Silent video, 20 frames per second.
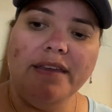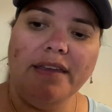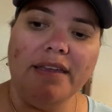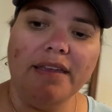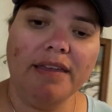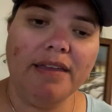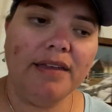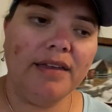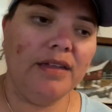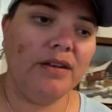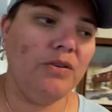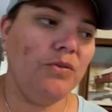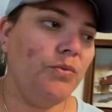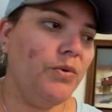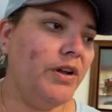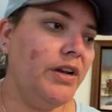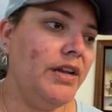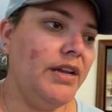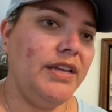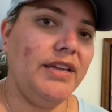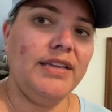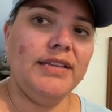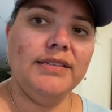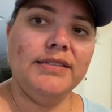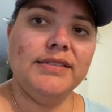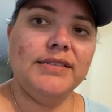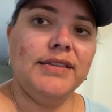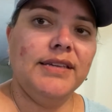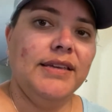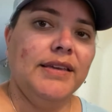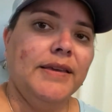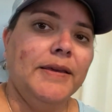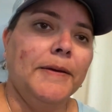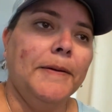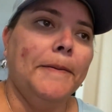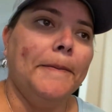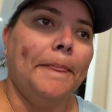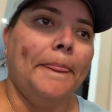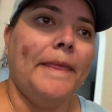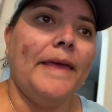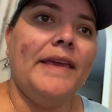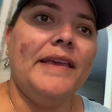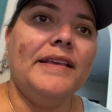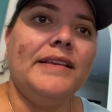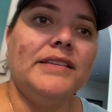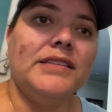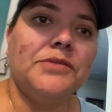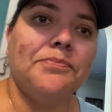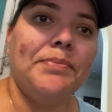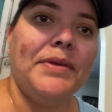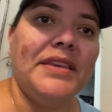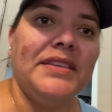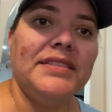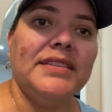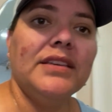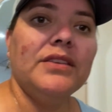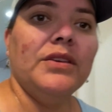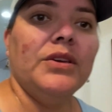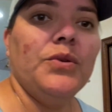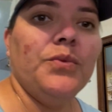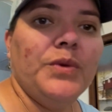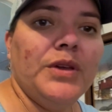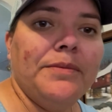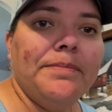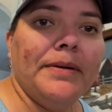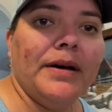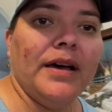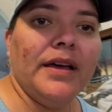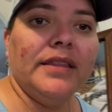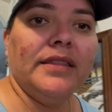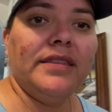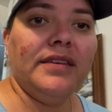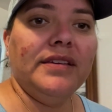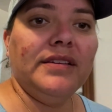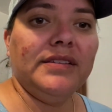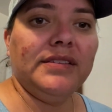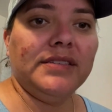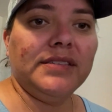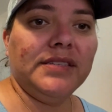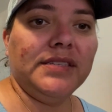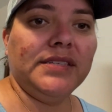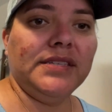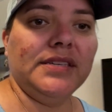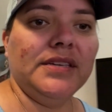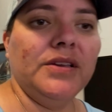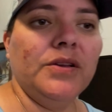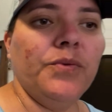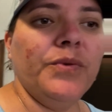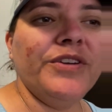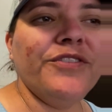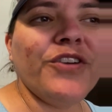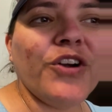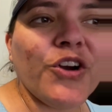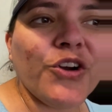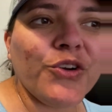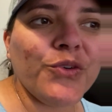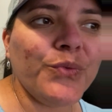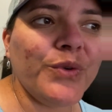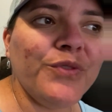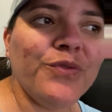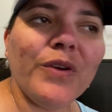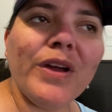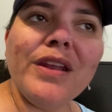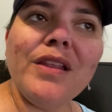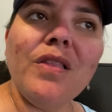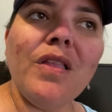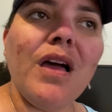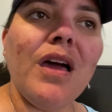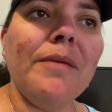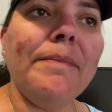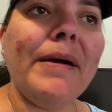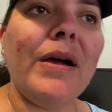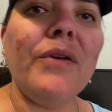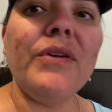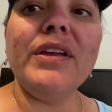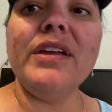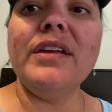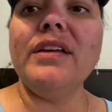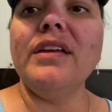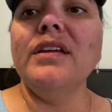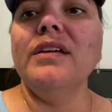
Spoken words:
And what it is basically, we bought this, we've read a lot about it,